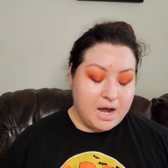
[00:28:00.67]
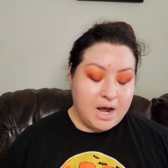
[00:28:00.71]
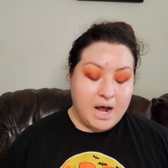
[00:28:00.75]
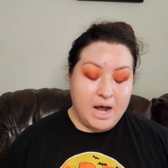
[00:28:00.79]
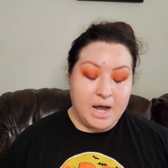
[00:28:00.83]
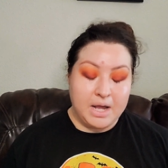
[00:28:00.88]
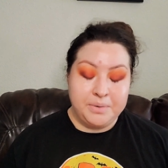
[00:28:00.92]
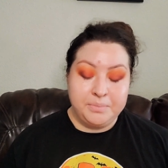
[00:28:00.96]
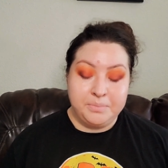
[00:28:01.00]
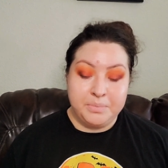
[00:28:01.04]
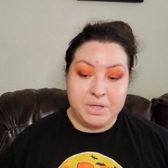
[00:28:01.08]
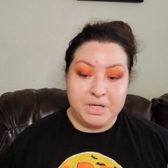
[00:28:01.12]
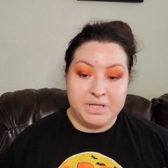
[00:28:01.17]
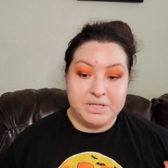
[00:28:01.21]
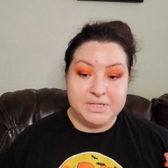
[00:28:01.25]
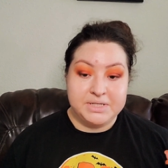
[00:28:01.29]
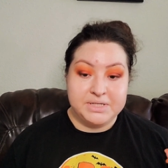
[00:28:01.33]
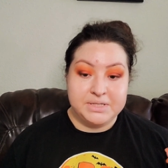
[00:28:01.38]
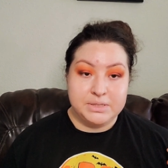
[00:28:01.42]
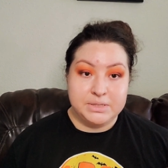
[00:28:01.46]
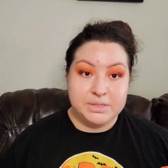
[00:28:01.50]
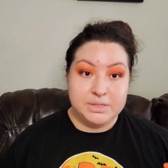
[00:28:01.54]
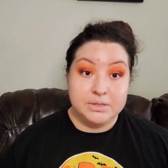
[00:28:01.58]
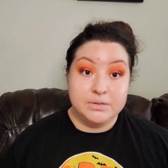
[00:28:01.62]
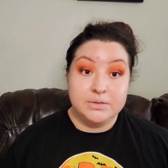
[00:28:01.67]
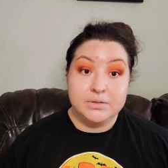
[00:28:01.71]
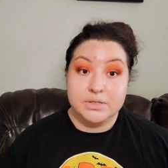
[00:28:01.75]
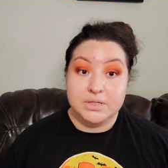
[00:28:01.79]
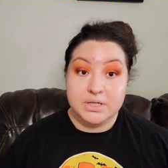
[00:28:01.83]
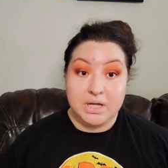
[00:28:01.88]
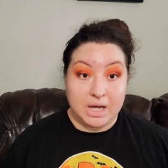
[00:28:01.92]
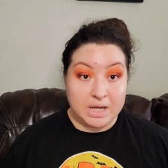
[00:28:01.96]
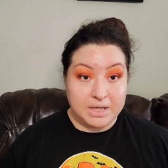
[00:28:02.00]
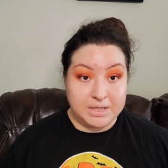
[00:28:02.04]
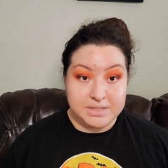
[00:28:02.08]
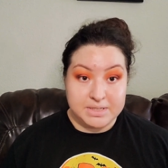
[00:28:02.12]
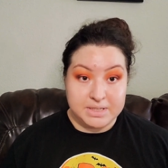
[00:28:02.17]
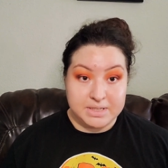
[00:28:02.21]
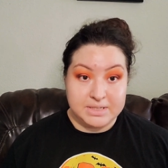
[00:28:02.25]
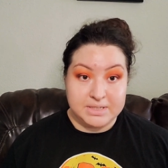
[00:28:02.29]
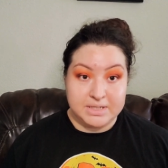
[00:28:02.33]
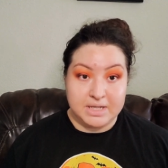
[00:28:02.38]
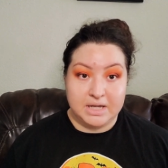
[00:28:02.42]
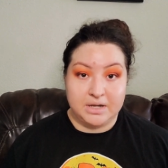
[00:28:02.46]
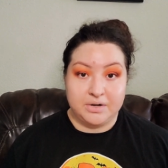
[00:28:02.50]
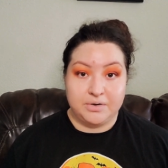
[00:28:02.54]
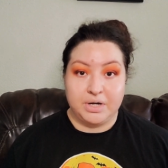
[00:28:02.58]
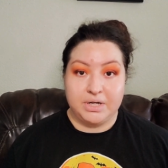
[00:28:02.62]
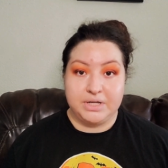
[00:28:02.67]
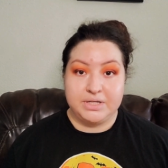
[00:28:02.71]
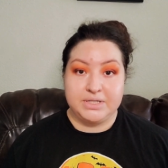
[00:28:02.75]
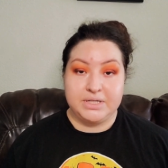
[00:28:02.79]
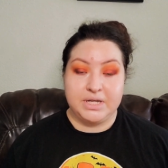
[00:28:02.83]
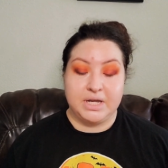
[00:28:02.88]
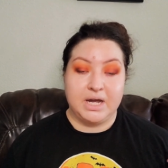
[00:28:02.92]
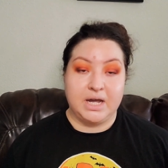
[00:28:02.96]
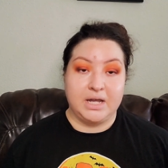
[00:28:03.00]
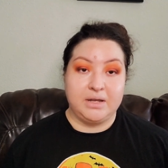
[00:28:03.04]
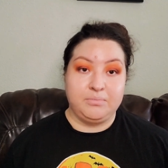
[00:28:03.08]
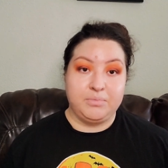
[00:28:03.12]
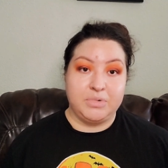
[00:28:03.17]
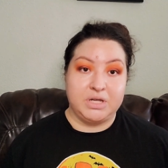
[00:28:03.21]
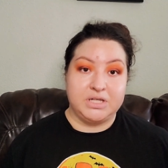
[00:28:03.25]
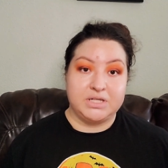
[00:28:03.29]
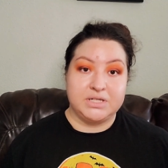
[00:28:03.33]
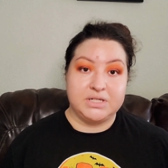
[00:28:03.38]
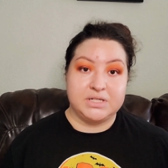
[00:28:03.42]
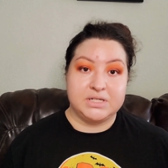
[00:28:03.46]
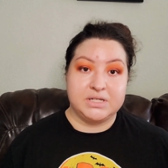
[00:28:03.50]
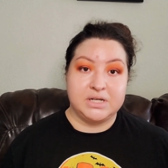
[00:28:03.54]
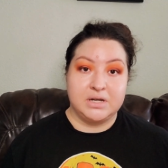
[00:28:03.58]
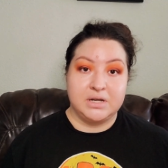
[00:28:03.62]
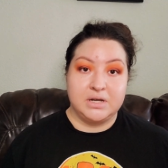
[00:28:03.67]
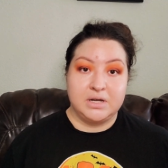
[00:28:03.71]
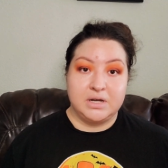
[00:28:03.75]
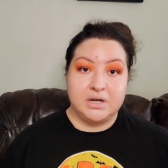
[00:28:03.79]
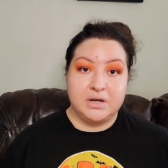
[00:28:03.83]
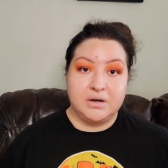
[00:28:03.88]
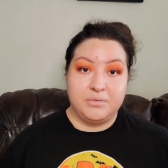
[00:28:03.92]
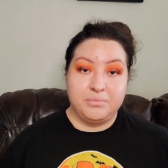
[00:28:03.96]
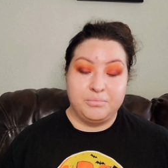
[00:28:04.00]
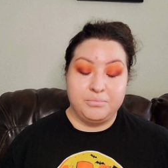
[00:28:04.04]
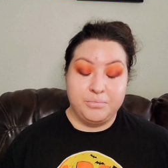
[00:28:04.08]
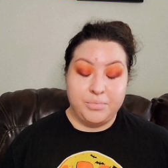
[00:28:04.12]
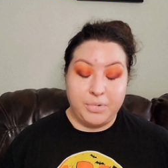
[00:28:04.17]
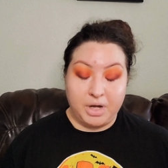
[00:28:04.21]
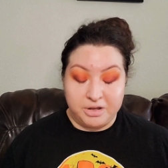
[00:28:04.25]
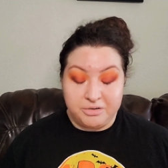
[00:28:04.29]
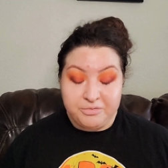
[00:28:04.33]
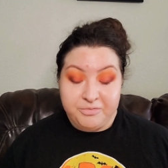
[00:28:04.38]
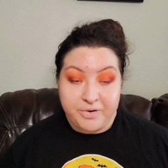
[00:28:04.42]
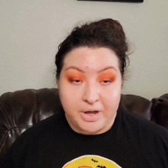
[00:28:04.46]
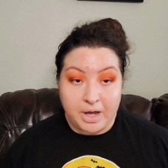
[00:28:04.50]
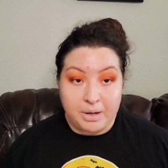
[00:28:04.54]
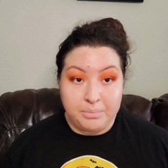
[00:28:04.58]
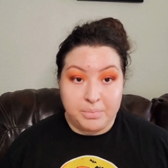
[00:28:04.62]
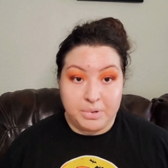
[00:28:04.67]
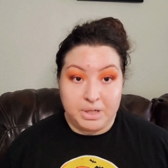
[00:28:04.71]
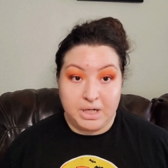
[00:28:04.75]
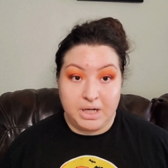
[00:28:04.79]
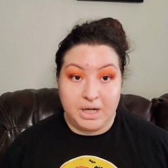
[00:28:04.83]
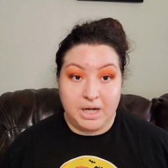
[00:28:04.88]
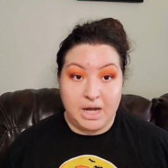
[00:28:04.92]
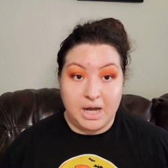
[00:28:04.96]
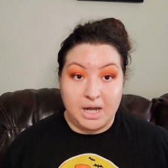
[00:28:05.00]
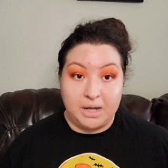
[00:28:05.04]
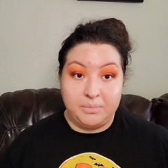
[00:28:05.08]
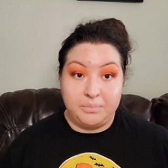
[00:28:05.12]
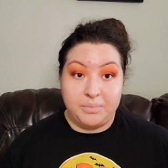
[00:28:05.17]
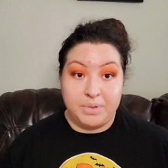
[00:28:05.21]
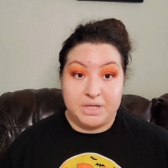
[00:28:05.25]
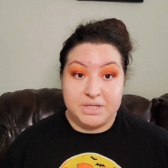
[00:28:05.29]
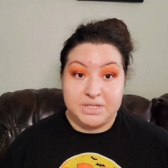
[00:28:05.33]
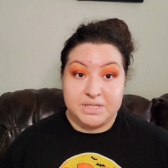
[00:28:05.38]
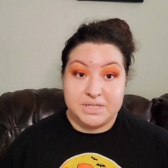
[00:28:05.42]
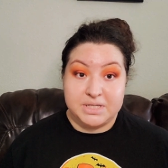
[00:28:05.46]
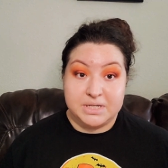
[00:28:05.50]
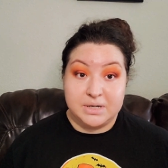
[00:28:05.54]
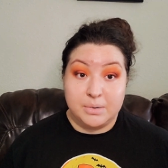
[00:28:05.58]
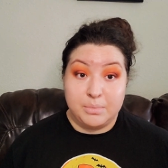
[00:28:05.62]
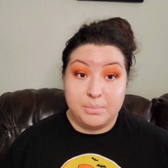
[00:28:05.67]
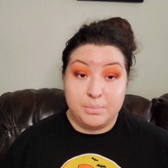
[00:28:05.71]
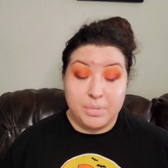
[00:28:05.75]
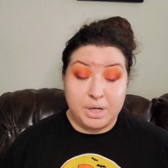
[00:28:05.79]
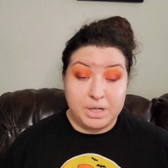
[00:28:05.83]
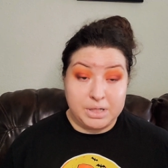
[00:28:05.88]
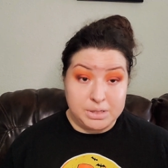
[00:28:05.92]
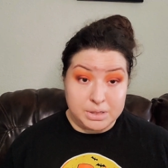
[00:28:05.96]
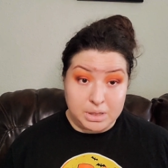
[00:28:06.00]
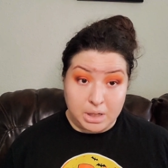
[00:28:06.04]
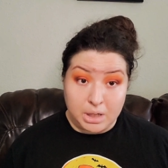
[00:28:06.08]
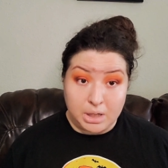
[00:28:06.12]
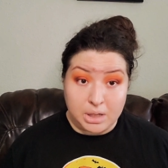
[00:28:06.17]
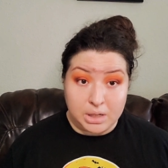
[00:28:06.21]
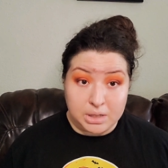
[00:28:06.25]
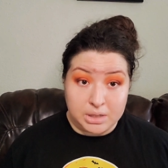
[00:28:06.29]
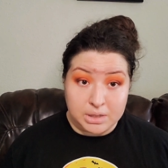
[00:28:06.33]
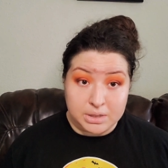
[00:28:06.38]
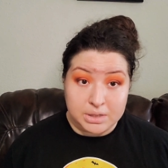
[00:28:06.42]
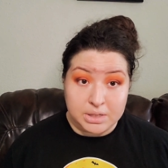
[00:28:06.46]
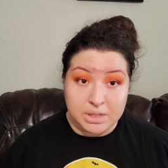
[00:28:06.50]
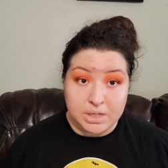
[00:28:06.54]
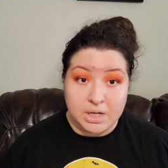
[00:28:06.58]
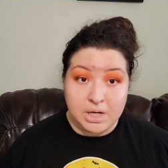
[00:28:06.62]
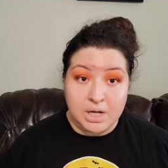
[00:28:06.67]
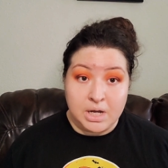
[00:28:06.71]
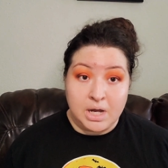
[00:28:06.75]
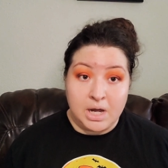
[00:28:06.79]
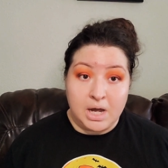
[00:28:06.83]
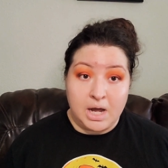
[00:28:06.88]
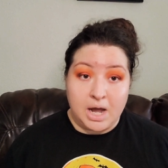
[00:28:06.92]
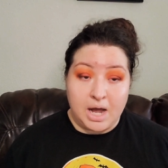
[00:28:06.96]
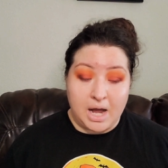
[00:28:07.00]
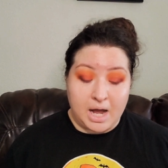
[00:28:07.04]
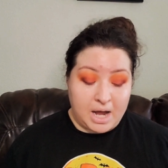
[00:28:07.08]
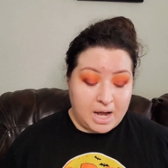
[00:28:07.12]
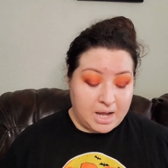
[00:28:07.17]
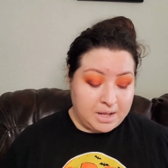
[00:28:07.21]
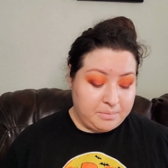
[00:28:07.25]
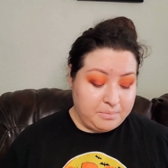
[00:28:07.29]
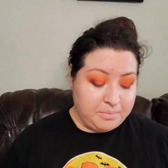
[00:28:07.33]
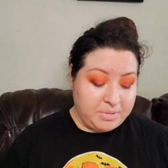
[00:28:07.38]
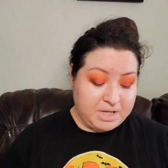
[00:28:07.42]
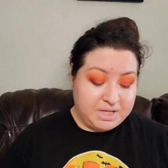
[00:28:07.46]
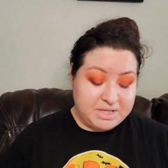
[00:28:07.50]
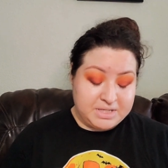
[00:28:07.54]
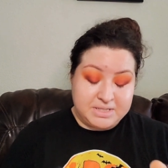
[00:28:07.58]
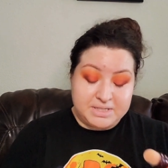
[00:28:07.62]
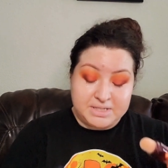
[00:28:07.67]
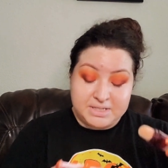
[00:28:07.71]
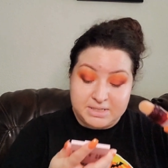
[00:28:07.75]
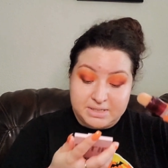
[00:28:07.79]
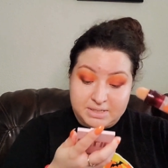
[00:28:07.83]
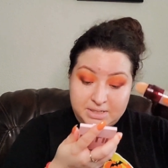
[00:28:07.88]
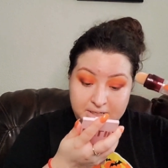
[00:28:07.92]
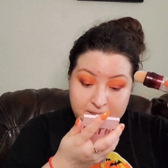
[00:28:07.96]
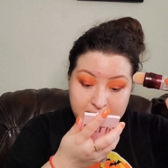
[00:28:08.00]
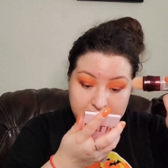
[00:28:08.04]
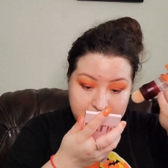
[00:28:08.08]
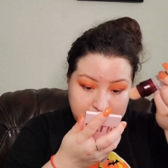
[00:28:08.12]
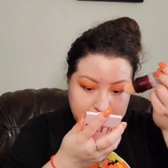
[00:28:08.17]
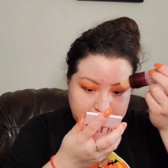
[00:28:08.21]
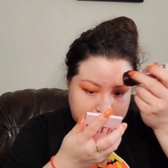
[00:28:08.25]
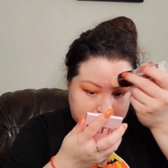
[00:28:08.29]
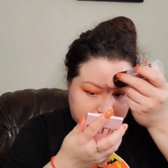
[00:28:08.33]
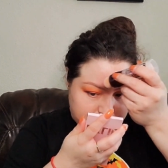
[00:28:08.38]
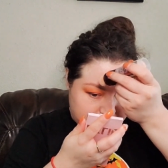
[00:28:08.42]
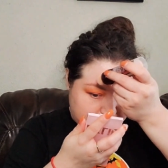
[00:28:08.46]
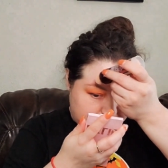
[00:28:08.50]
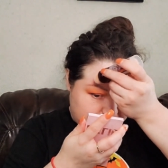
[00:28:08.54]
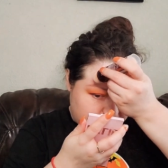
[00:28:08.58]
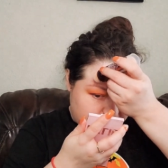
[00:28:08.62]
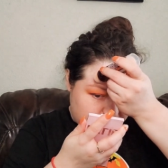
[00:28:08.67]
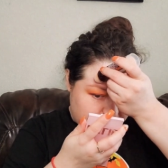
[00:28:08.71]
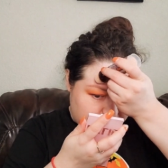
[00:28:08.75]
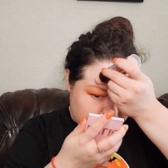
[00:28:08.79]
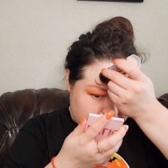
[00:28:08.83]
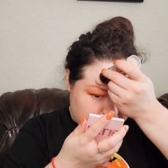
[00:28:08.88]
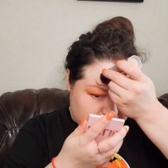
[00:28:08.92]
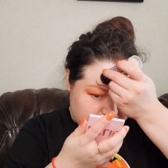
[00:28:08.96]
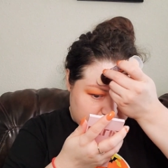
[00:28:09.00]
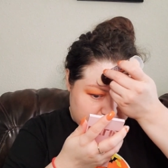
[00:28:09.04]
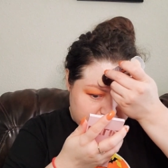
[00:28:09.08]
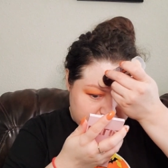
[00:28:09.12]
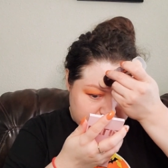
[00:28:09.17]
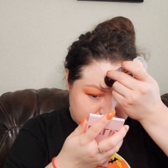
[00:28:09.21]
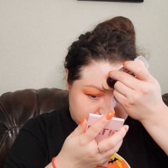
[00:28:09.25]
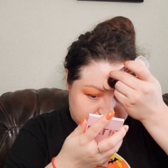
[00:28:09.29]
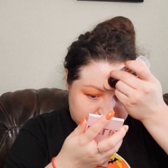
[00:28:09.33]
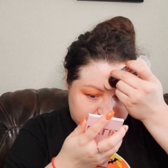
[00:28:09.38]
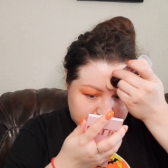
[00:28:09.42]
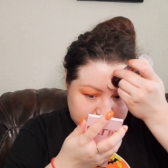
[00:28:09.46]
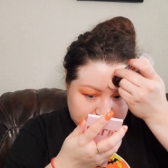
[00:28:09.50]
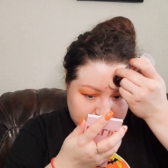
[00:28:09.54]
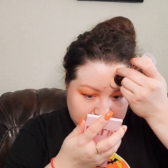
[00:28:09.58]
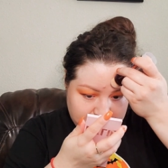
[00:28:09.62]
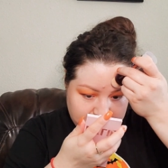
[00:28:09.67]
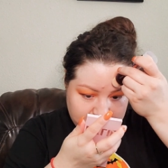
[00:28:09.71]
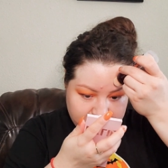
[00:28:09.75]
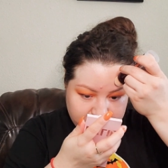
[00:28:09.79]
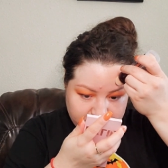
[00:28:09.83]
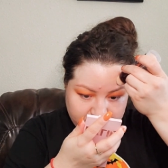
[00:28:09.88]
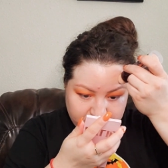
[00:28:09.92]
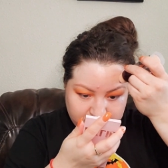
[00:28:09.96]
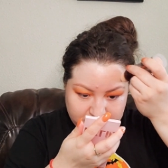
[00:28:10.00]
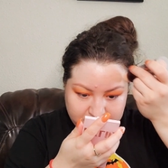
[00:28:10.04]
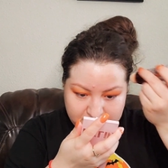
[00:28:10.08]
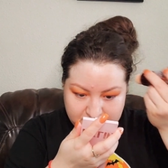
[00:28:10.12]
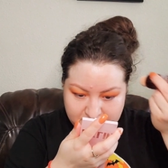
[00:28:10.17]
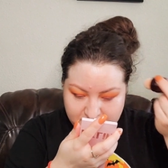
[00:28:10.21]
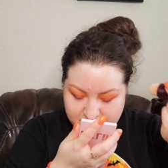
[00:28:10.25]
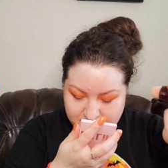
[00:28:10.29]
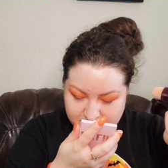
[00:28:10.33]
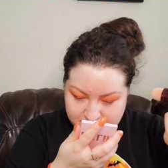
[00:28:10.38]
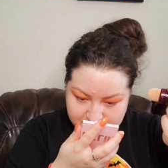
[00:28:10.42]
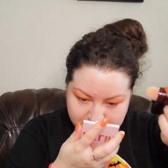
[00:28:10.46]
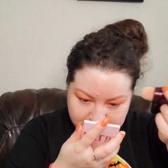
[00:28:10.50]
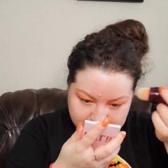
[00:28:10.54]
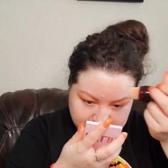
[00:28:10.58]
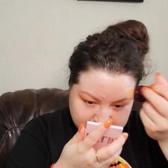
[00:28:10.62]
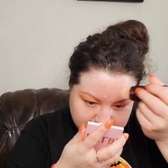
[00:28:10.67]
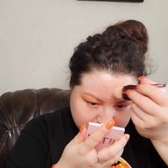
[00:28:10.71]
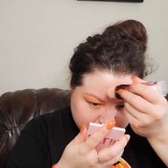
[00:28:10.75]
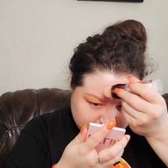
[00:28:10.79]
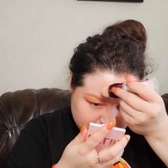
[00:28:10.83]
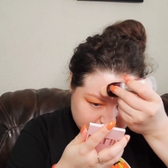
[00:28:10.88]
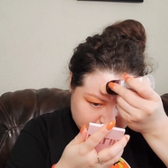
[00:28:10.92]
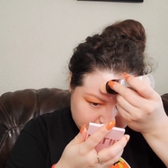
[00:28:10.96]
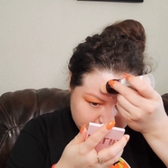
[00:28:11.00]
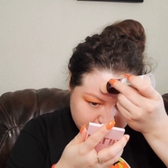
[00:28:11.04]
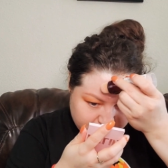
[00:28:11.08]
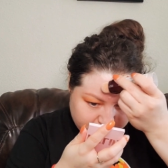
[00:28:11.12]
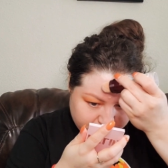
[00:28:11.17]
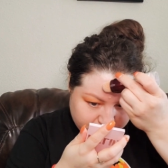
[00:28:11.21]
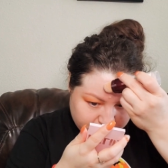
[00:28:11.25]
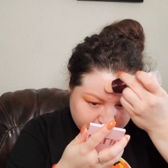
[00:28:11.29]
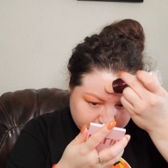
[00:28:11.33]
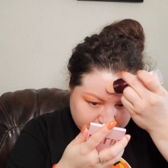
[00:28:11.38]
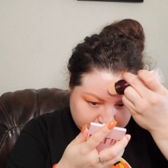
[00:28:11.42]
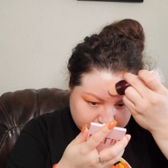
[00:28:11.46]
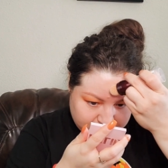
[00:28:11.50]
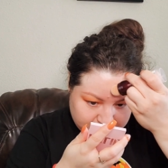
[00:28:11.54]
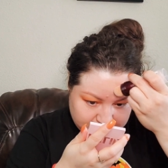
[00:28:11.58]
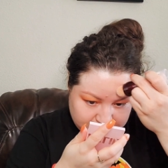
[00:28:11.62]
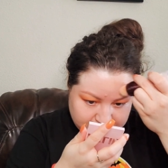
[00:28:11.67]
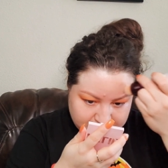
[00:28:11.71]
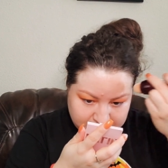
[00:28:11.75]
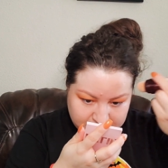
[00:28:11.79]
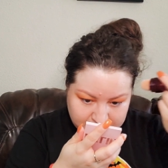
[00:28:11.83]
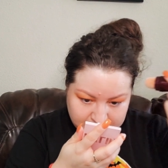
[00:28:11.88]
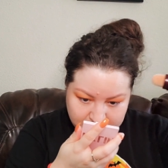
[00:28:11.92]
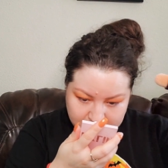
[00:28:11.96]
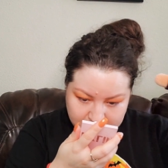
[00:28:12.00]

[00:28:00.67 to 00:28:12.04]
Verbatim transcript: I missed Texas like crazy. I missed my family. I missed my dog. I missed just everything everything.